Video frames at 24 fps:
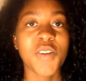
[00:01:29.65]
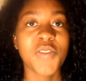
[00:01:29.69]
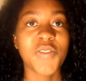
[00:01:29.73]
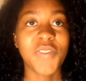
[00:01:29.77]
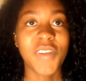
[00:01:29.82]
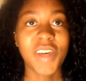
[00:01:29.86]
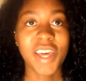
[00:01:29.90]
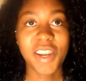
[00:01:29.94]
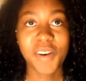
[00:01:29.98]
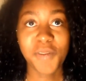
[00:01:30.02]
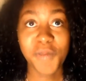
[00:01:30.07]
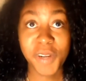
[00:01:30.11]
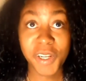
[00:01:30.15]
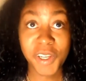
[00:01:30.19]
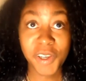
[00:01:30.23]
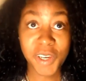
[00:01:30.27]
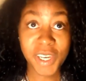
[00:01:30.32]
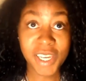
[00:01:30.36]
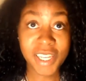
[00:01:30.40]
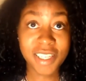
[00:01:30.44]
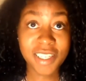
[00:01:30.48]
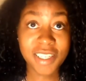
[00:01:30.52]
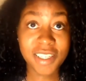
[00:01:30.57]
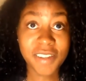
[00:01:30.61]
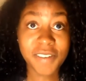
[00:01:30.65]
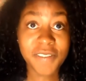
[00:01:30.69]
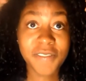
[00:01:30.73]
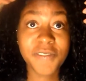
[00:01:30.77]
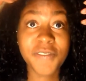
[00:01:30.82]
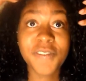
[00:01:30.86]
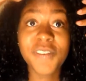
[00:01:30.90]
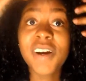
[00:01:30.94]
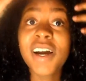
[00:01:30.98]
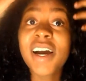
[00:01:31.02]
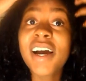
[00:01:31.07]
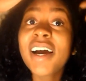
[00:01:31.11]
Then when you get to the
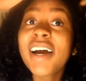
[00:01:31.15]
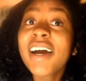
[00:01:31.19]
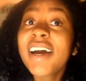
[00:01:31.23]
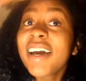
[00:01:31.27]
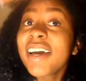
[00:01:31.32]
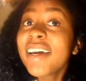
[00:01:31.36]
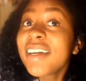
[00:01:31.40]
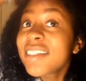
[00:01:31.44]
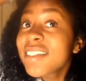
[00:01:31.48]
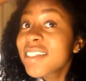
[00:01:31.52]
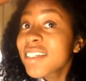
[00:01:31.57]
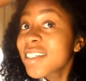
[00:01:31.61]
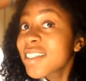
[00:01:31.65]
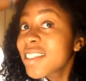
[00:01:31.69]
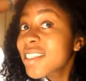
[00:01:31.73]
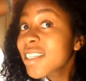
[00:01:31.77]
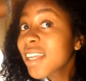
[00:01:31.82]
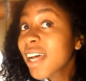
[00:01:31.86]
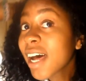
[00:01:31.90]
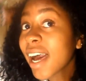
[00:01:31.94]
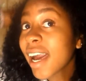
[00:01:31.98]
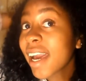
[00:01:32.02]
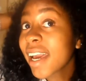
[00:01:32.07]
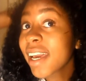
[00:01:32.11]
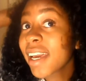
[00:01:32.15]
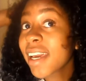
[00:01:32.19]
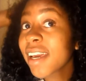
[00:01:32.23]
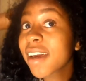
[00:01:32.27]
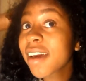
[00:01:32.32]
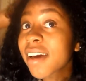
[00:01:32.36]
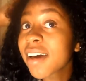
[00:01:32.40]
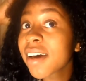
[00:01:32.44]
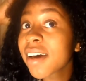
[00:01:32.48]
front, it's like